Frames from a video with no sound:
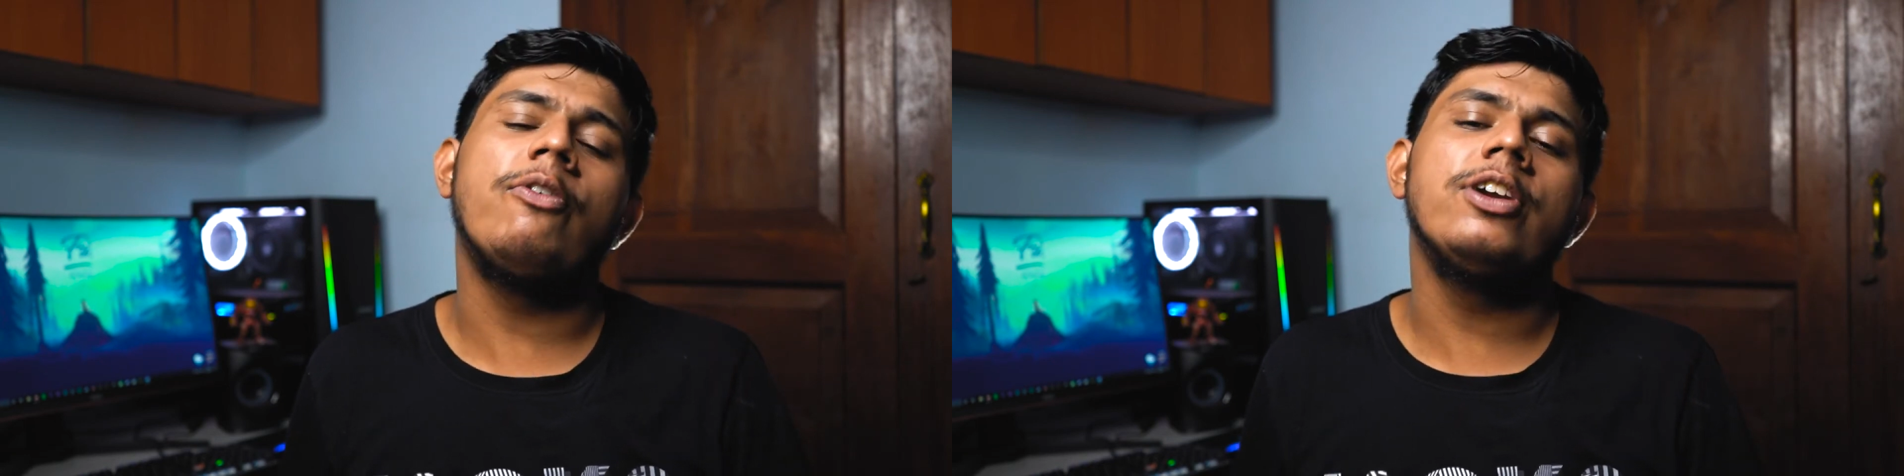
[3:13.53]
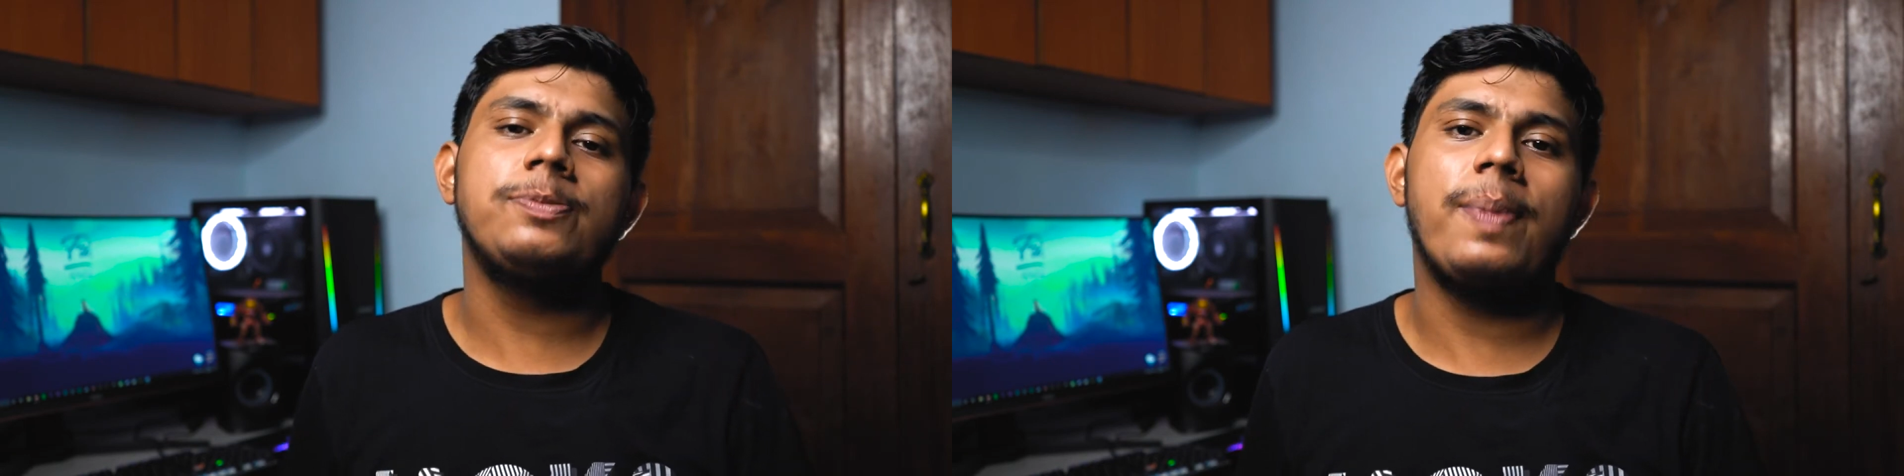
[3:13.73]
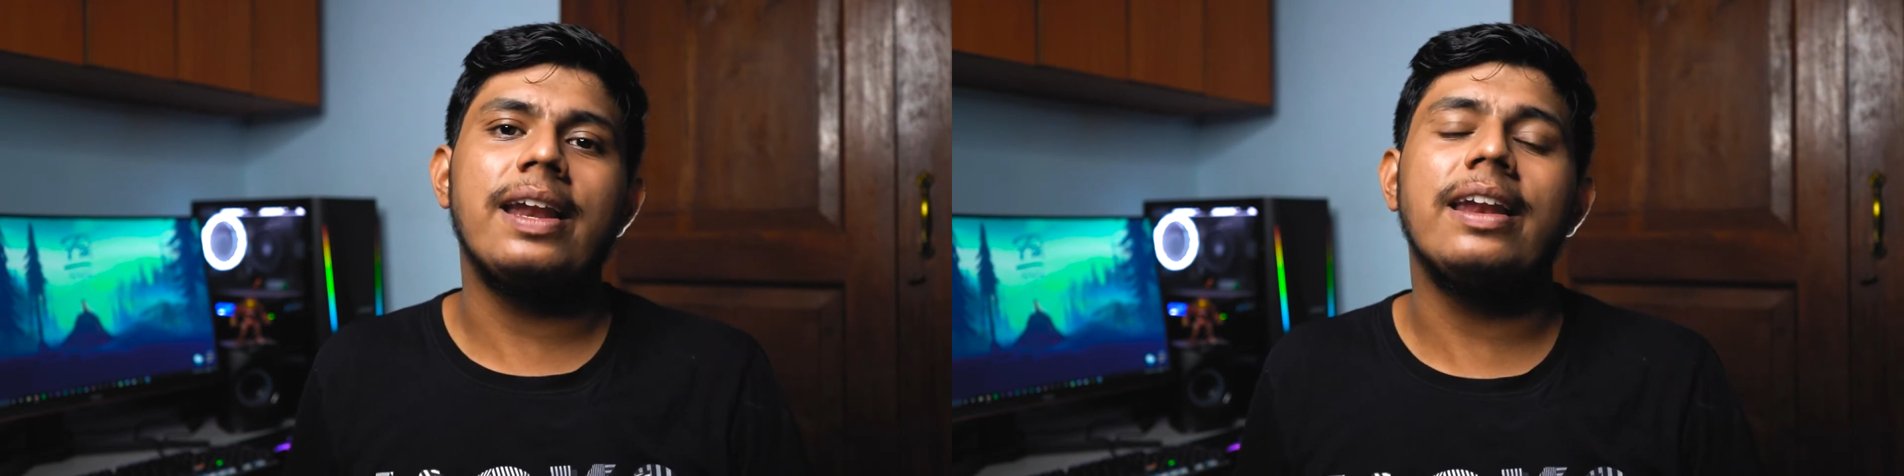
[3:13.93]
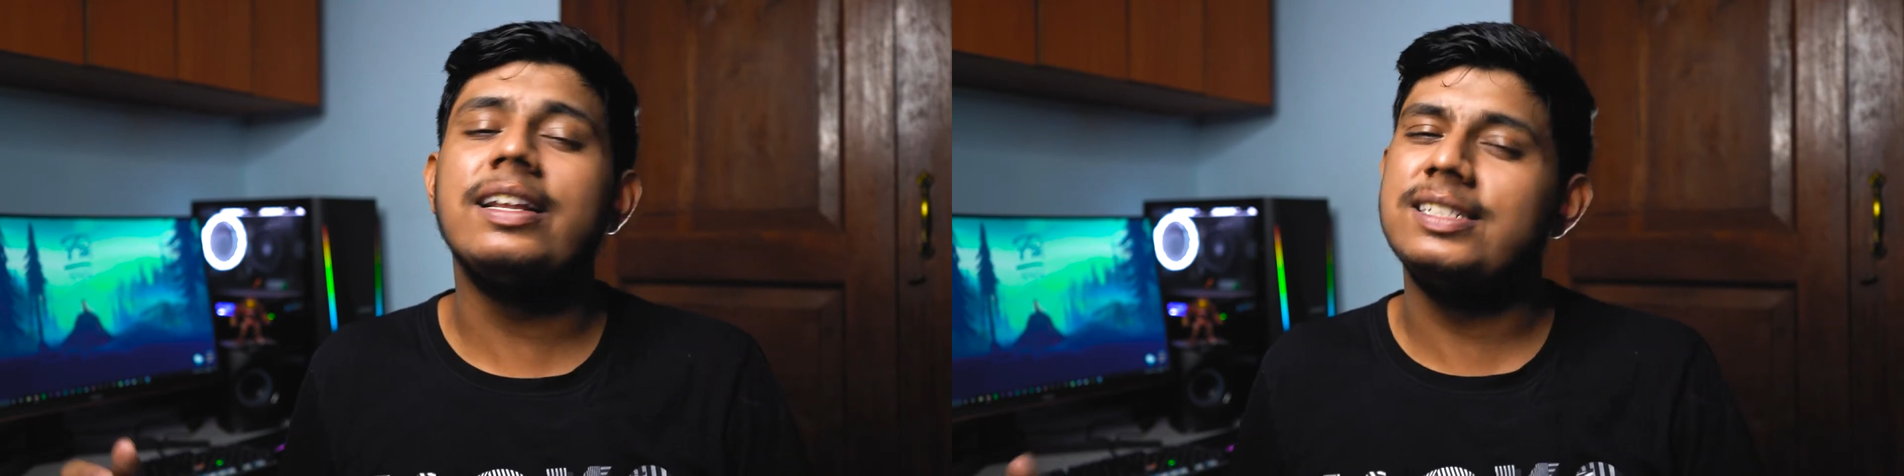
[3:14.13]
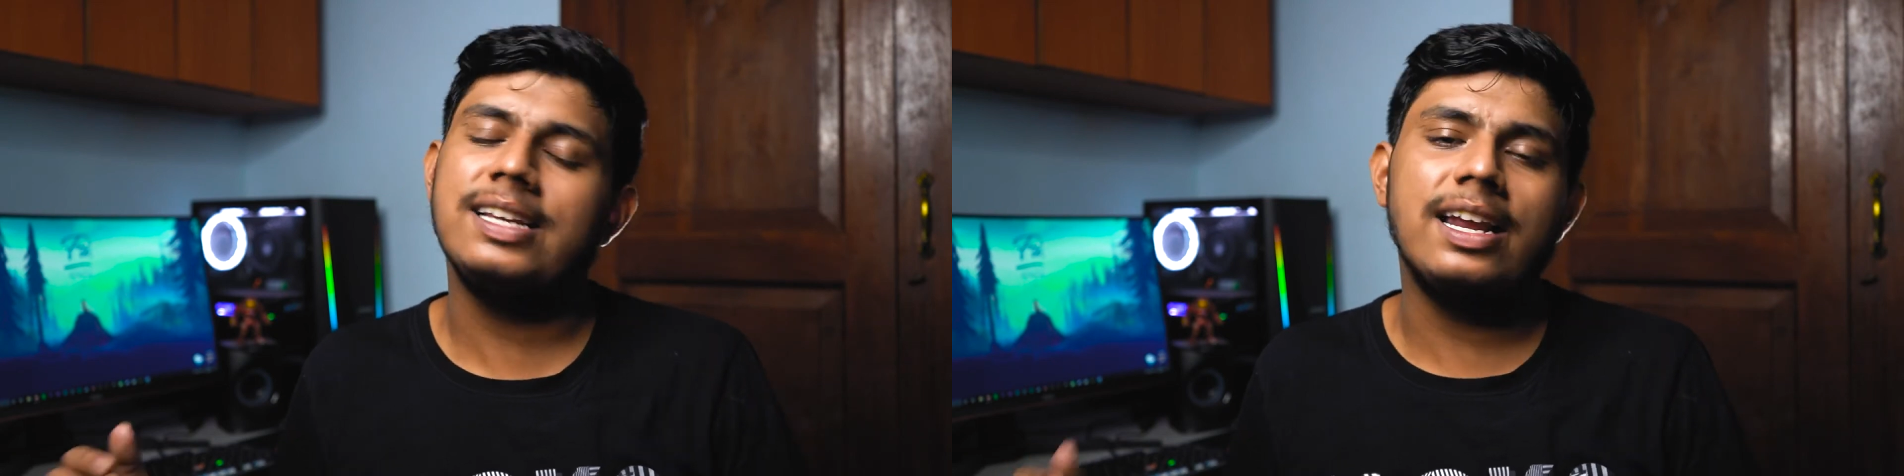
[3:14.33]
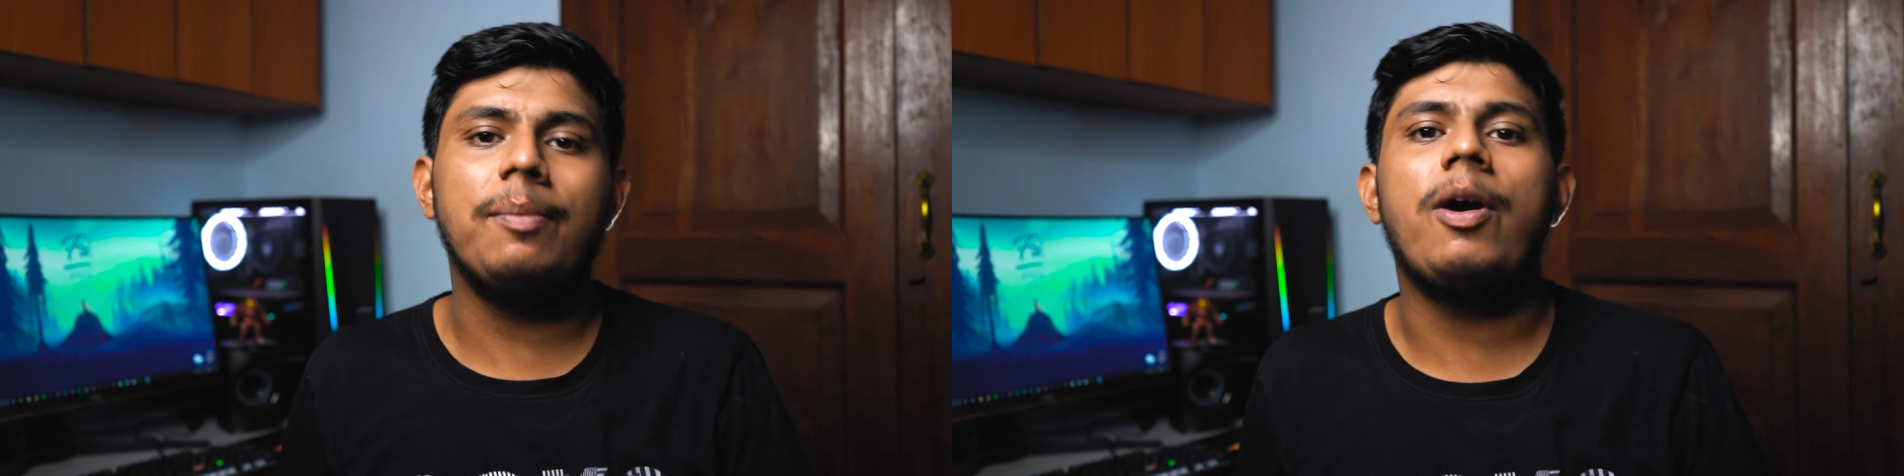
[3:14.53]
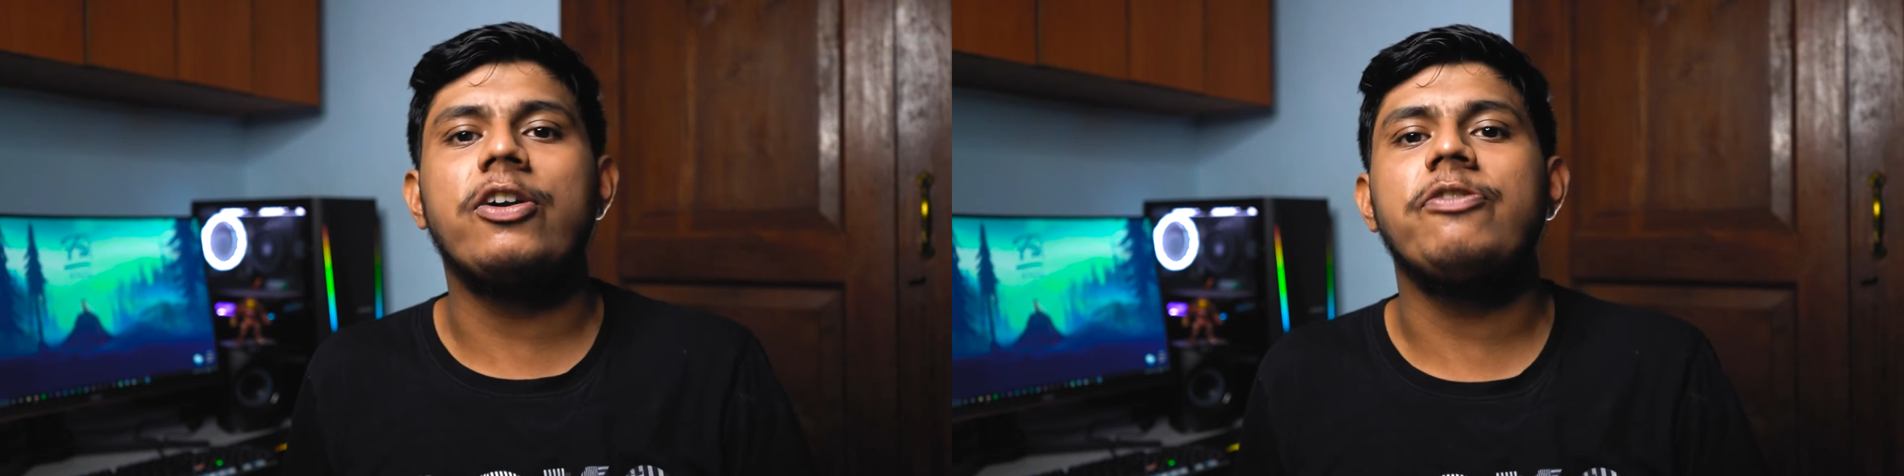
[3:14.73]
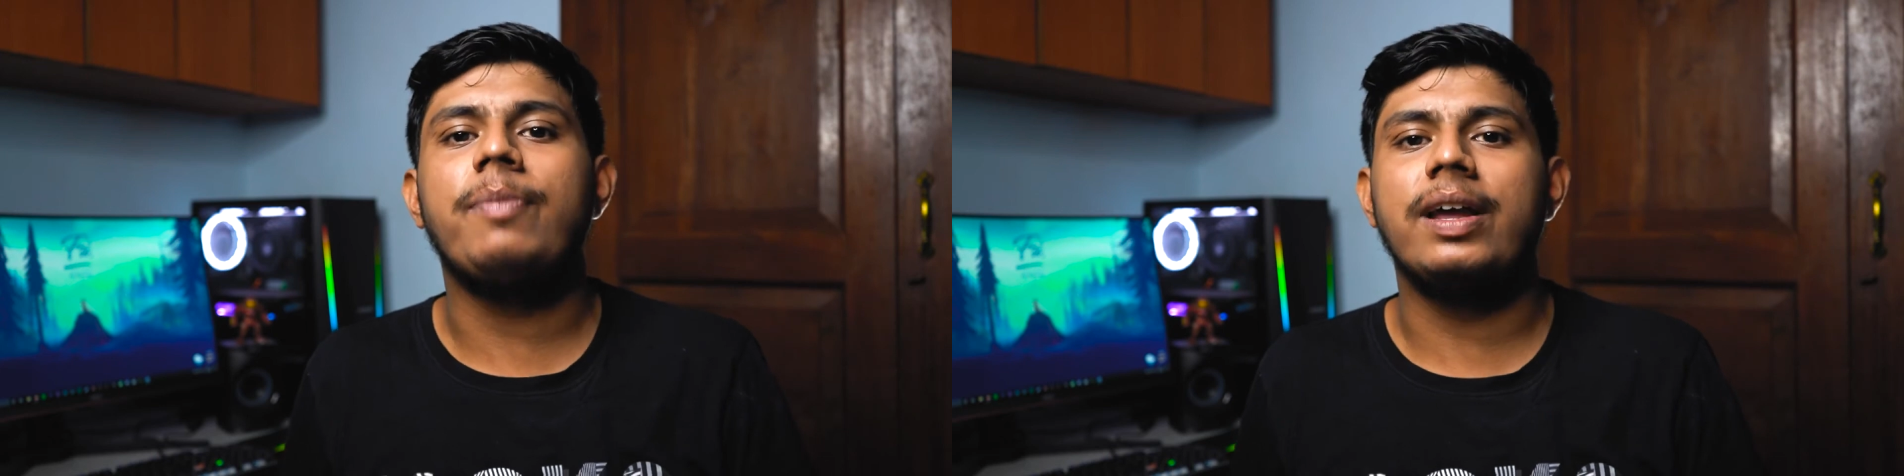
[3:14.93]
want to spend an insane amount
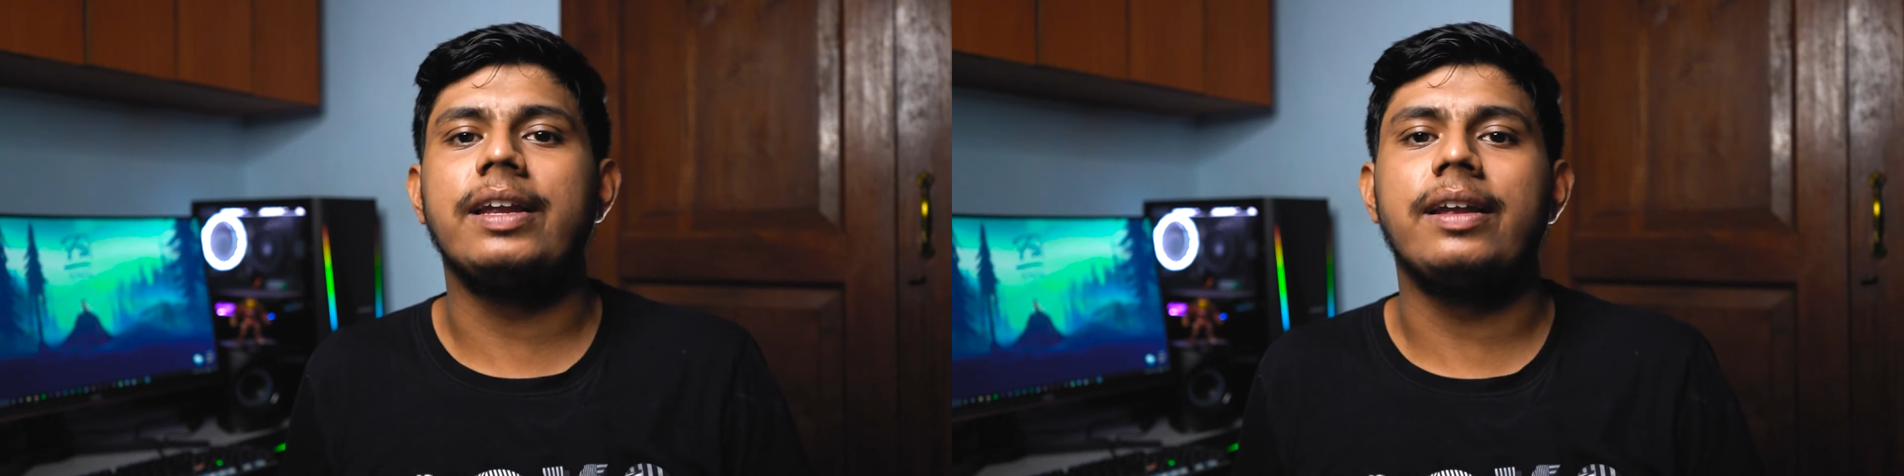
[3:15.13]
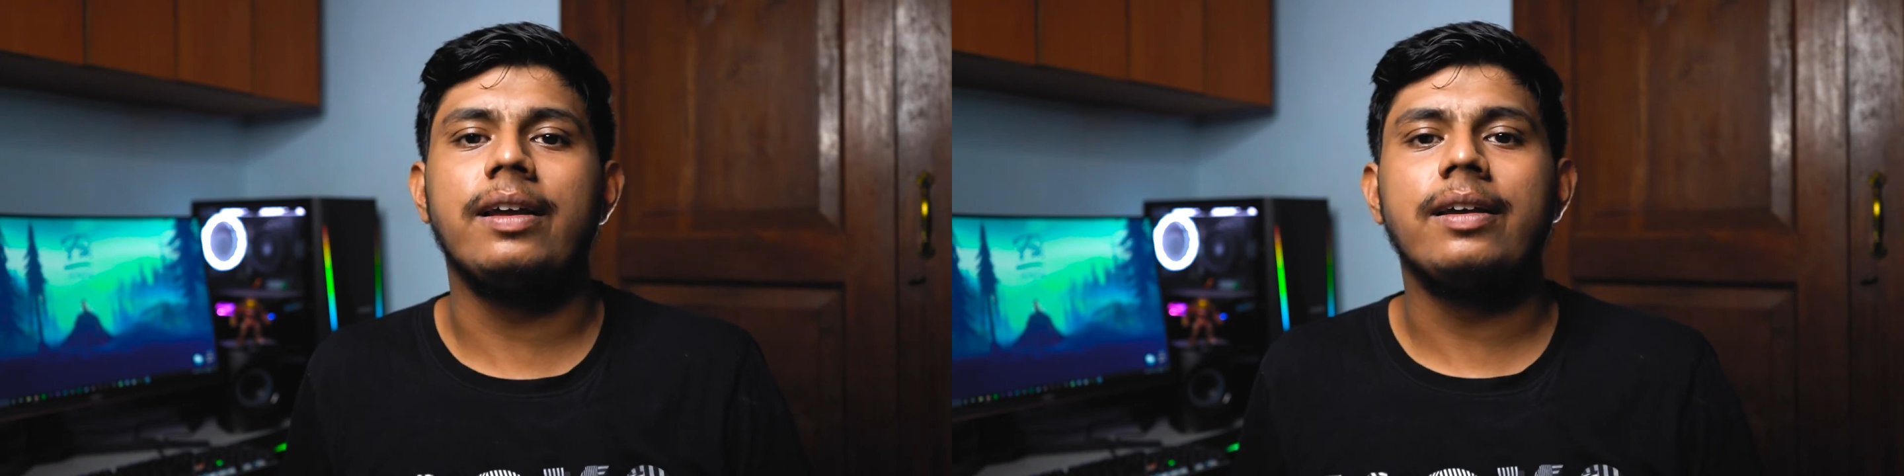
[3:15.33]
of money.